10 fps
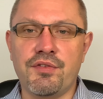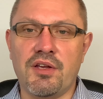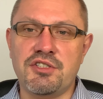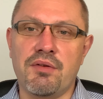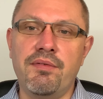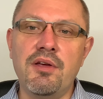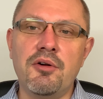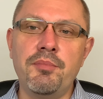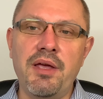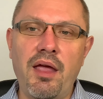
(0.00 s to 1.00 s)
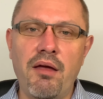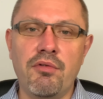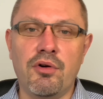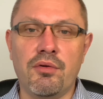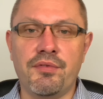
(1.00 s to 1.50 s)
such a weird
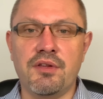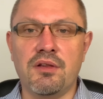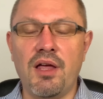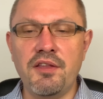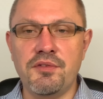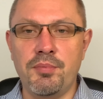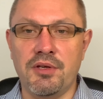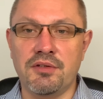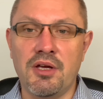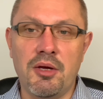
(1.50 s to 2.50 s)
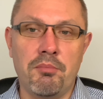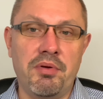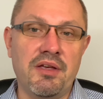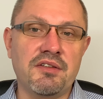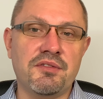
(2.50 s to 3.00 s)
behavior of the light speed
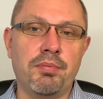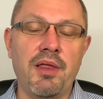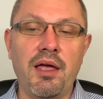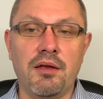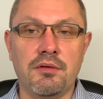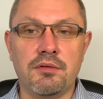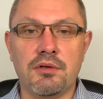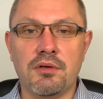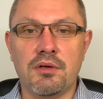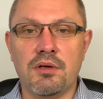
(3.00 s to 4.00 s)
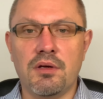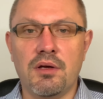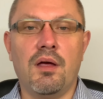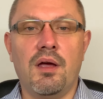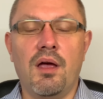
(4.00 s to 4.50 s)
be explained?
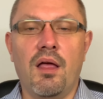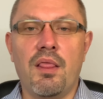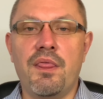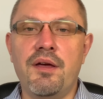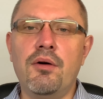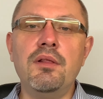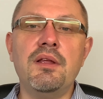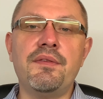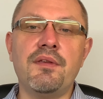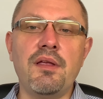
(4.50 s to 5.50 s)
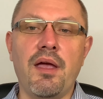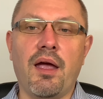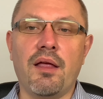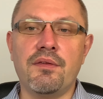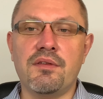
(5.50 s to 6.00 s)
The only thing I
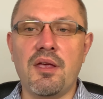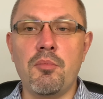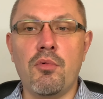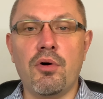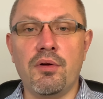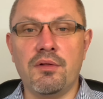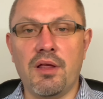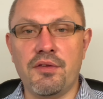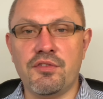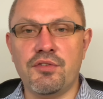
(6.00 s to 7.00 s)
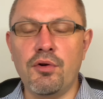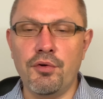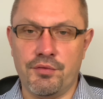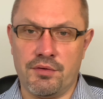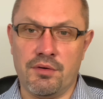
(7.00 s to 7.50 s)
can say more and less
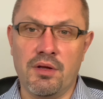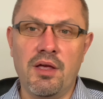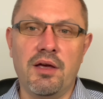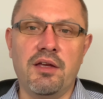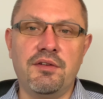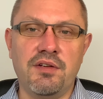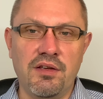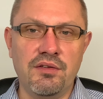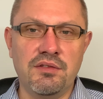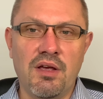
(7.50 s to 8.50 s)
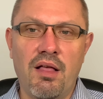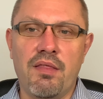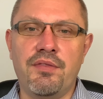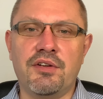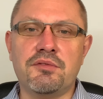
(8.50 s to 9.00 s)
certain, it is
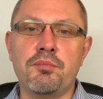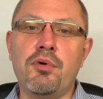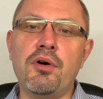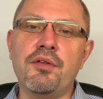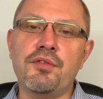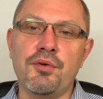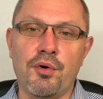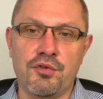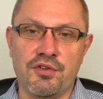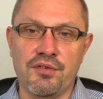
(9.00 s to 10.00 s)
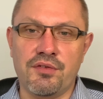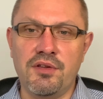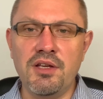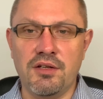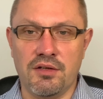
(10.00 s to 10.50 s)
that more research is
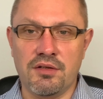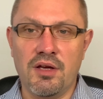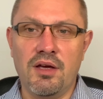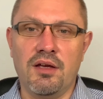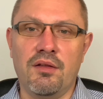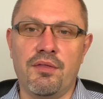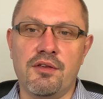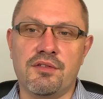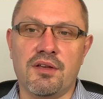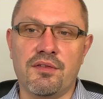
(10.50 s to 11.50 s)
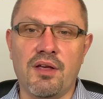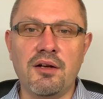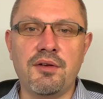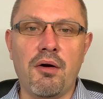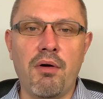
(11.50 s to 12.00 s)
needed in this exact
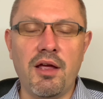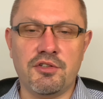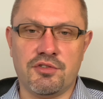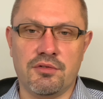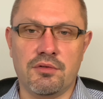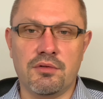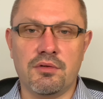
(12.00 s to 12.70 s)
direction.